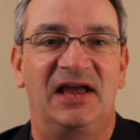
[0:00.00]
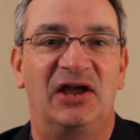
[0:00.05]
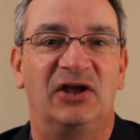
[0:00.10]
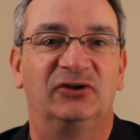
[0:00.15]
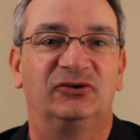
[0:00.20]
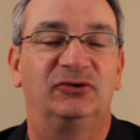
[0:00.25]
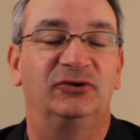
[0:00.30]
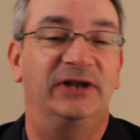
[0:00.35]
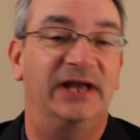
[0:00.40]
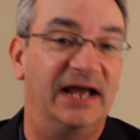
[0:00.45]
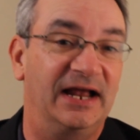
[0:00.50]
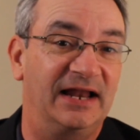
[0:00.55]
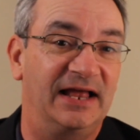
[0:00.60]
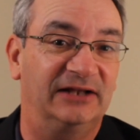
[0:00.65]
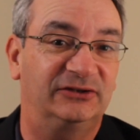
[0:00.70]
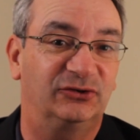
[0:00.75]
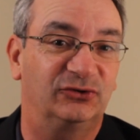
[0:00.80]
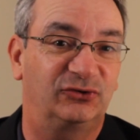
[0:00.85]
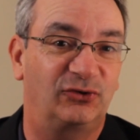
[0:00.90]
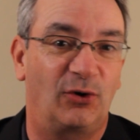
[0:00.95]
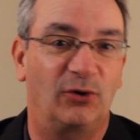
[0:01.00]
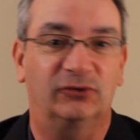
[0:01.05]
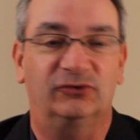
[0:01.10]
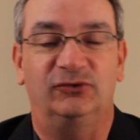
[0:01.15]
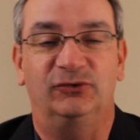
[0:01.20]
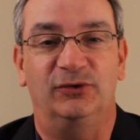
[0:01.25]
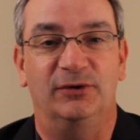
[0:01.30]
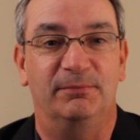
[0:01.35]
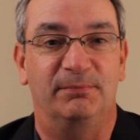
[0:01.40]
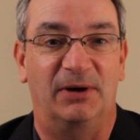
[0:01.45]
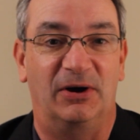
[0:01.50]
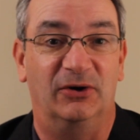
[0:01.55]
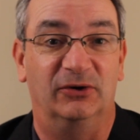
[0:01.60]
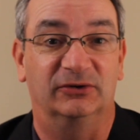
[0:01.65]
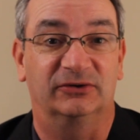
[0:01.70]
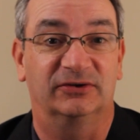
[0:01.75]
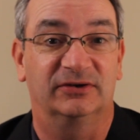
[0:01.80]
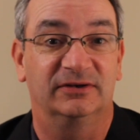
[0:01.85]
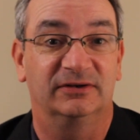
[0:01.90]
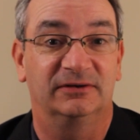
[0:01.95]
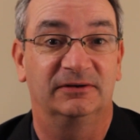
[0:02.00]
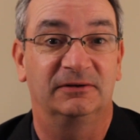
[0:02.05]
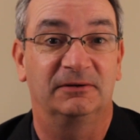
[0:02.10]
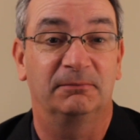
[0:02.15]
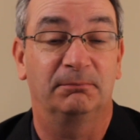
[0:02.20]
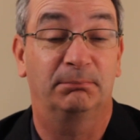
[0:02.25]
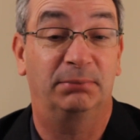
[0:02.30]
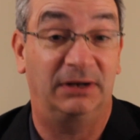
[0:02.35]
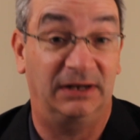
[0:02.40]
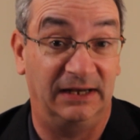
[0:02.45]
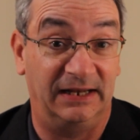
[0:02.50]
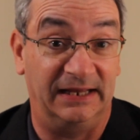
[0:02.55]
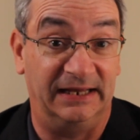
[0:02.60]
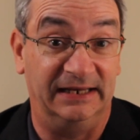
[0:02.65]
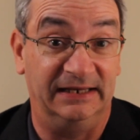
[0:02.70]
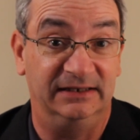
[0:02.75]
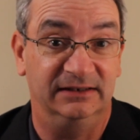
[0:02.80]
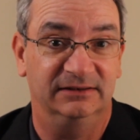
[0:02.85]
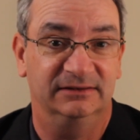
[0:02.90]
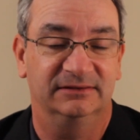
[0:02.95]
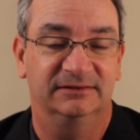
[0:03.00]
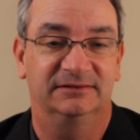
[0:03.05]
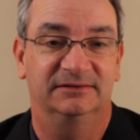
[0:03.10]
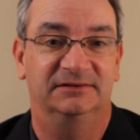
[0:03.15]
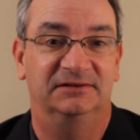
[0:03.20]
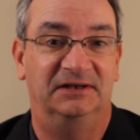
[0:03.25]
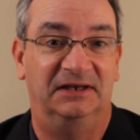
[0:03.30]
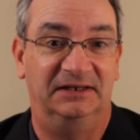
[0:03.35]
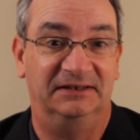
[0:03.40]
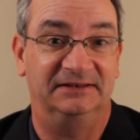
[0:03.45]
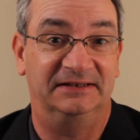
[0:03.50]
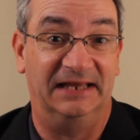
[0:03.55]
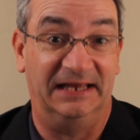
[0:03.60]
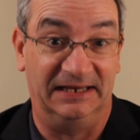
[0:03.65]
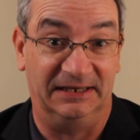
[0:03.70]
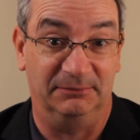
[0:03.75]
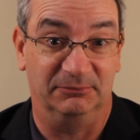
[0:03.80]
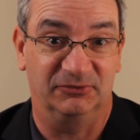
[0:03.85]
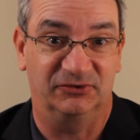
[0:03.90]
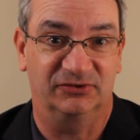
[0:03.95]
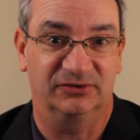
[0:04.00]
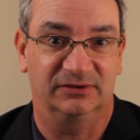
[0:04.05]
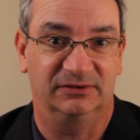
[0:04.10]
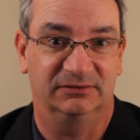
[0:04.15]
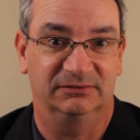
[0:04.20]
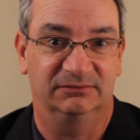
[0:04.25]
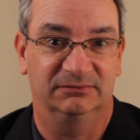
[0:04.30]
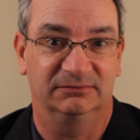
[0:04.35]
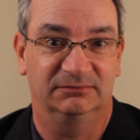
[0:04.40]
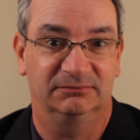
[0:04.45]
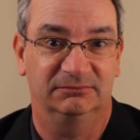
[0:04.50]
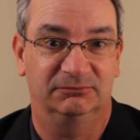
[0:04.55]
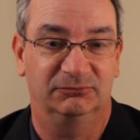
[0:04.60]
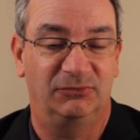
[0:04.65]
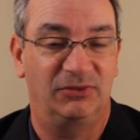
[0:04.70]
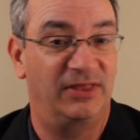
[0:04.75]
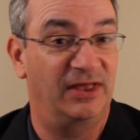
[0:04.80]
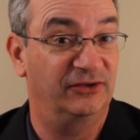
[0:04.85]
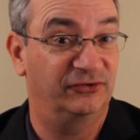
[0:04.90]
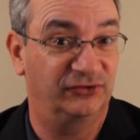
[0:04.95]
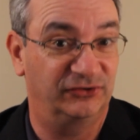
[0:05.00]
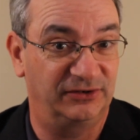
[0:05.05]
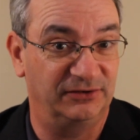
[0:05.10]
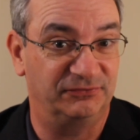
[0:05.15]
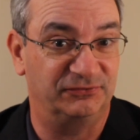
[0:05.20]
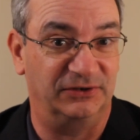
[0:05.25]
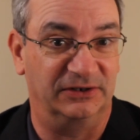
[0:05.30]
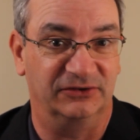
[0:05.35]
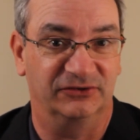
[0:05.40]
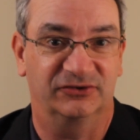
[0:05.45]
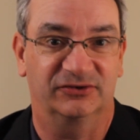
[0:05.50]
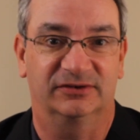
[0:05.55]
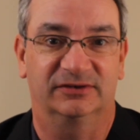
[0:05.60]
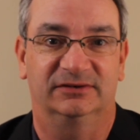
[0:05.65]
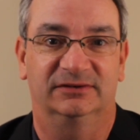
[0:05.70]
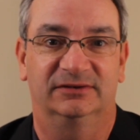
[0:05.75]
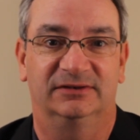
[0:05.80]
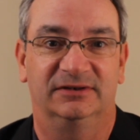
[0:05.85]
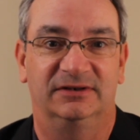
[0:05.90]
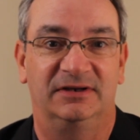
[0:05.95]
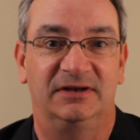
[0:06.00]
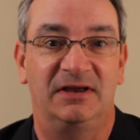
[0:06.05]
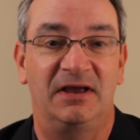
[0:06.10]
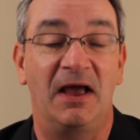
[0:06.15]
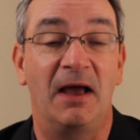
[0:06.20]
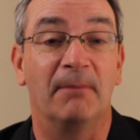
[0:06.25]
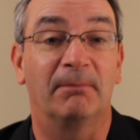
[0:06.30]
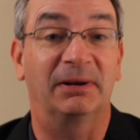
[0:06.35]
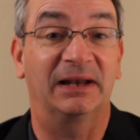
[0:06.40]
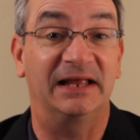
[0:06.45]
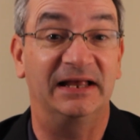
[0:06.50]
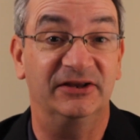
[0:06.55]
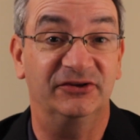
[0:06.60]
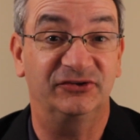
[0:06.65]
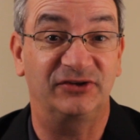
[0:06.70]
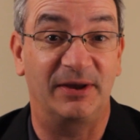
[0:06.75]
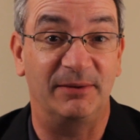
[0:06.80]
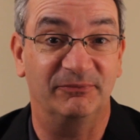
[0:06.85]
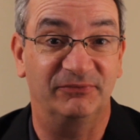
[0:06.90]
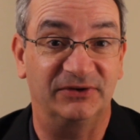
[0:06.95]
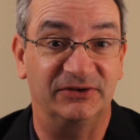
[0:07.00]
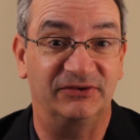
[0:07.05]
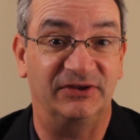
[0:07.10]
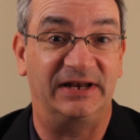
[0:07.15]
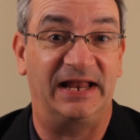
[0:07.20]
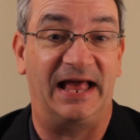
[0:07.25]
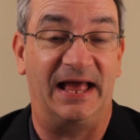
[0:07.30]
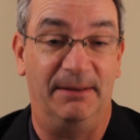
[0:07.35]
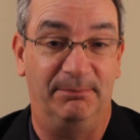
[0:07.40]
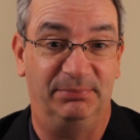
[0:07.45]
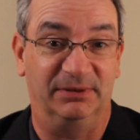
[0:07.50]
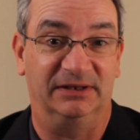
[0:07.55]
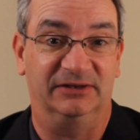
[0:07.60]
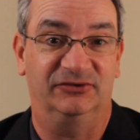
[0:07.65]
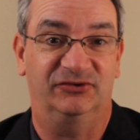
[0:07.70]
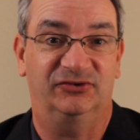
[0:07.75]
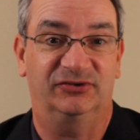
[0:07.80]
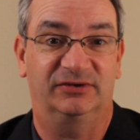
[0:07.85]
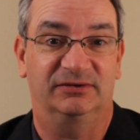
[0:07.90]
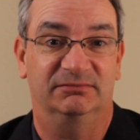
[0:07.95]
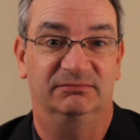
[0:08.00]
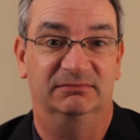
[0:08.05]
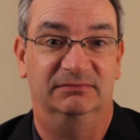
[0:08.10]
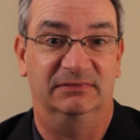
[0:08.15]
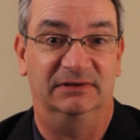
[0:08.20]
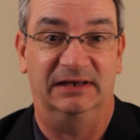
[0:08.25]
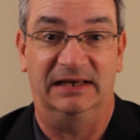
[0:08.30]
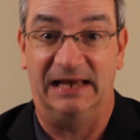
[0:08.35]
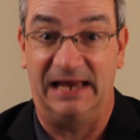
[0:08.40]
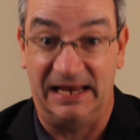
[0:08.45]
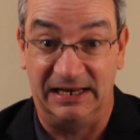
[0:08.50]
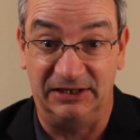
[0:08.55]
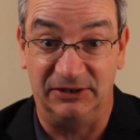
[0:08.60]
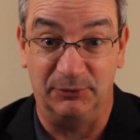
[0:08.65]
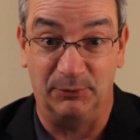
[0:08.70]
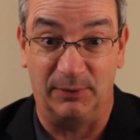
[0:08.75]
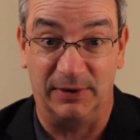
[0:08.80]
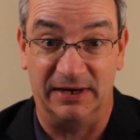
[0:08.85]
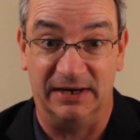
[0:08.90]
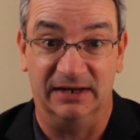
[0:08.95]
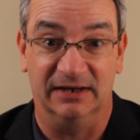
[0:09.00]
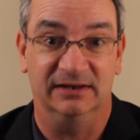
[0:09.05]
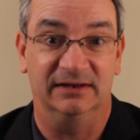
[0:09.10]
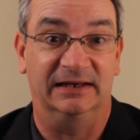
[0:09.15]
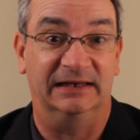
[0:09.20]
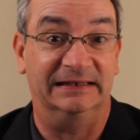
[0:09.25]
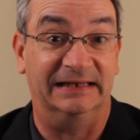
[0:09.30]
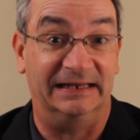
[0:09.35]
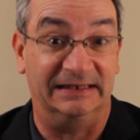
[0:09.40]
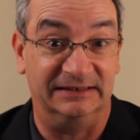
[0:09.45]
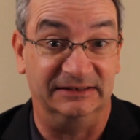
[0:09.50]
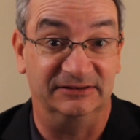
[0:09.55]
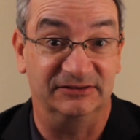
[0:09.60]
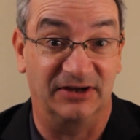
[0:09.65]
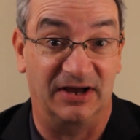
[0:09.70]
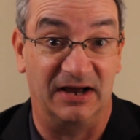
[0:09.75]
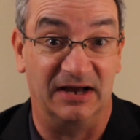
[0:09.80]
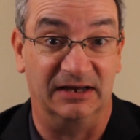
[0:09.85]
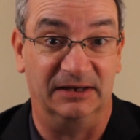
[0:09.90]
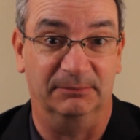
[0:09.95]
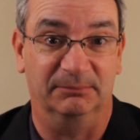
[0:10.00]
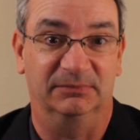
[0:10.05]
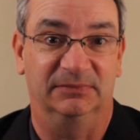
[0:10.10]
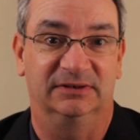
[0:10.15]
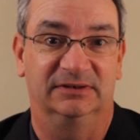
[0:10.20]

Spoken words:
Today I'd like to talk to you about play and games. There's a difference. Play is something that happens anywhere at any time.